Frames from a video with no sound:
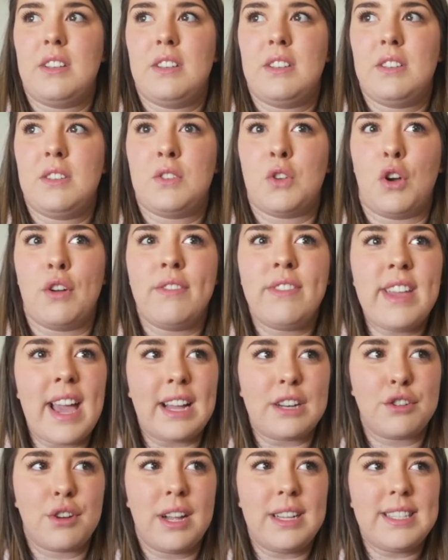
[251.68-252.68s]

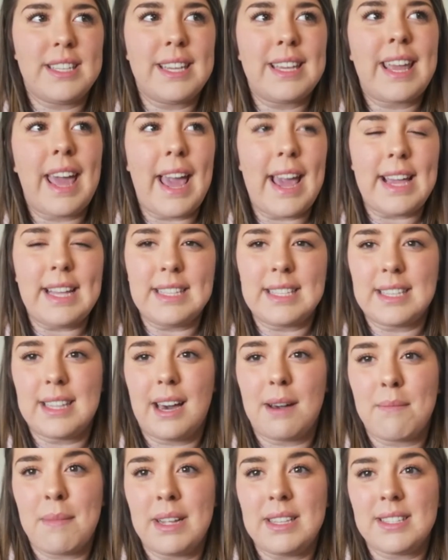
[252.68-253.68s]
trying to get into
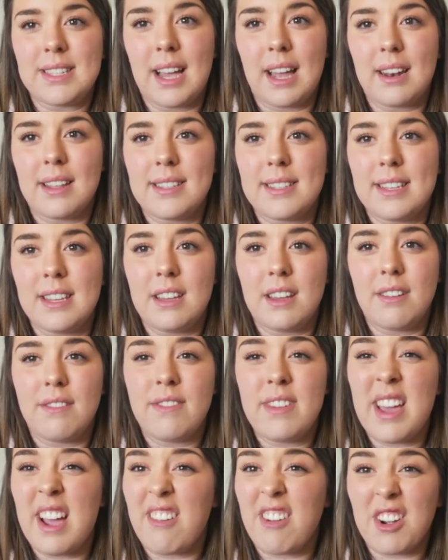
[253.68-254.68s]
that mentality
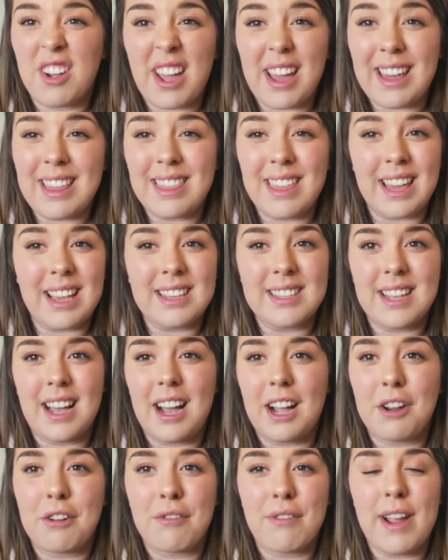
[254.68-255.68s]
of things
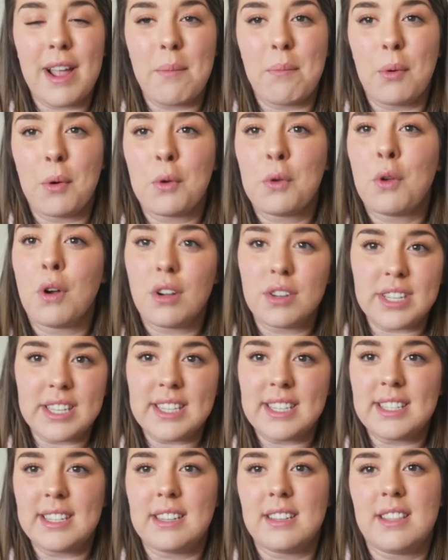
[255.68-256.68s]
aren't great, but God
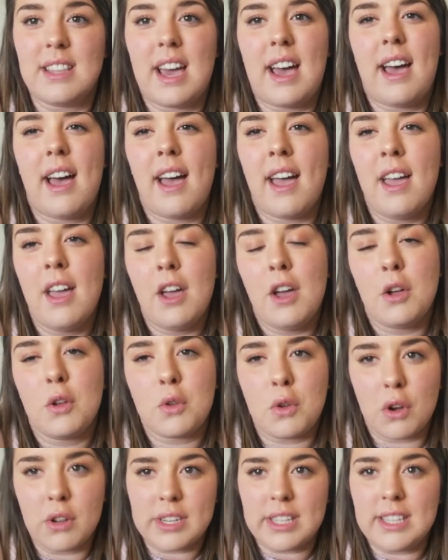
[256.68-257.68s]
is still there,
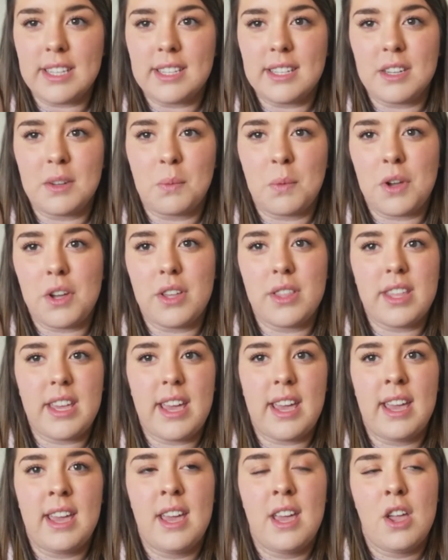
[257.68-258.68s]
God is still
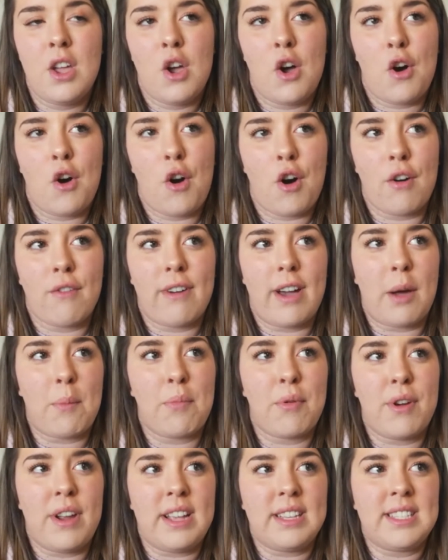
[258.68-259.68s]
worthy of our
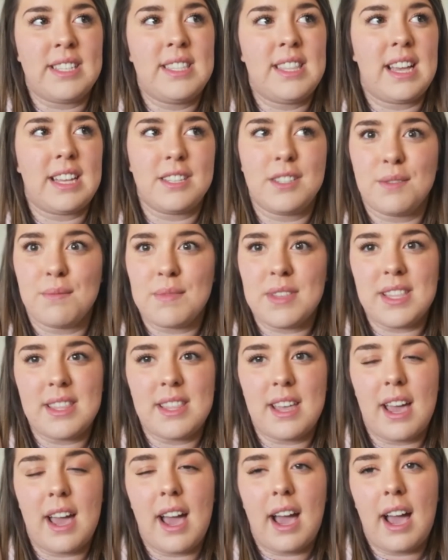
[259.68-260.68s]
praise. And that's something
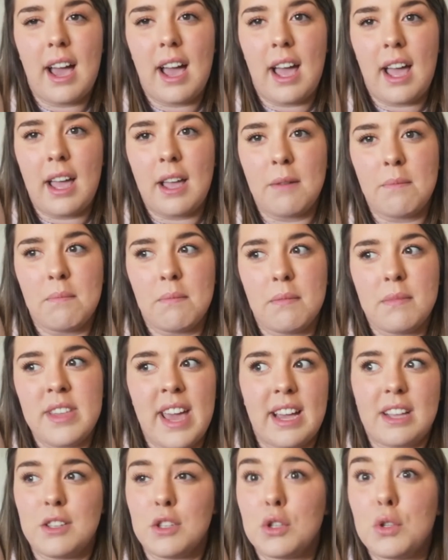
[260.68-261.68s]
that
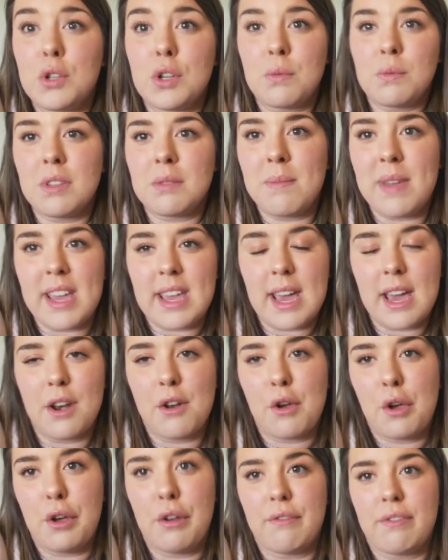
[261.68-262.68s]
has stuck with me
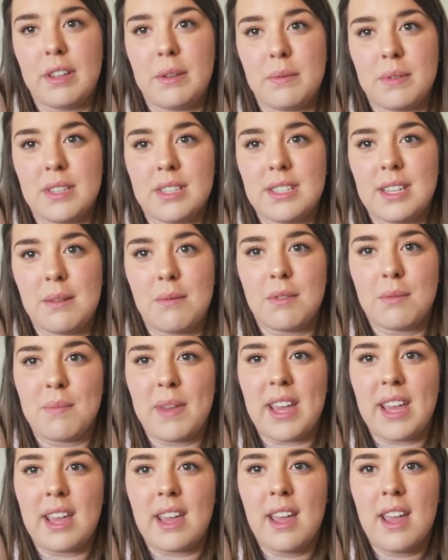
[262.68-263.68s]
and hopefully will stick with
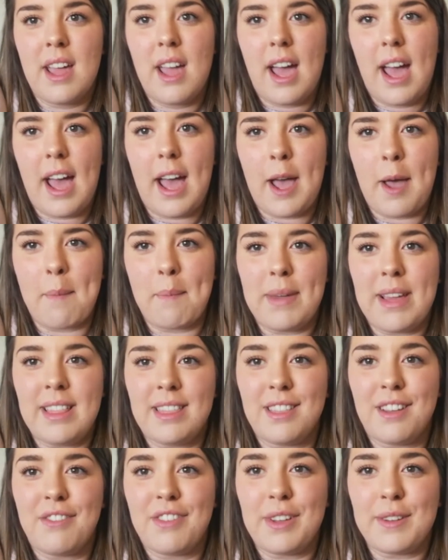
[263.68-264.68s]
me
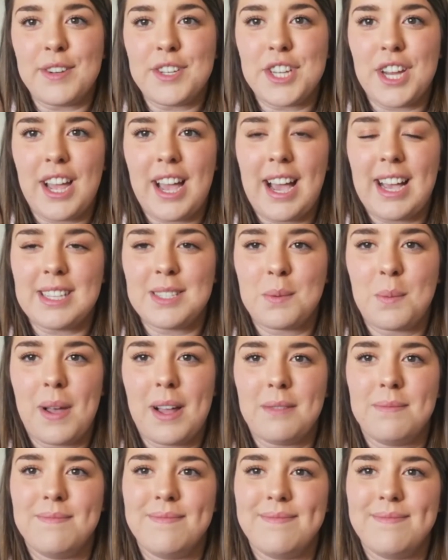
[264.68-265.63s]
in the future as well.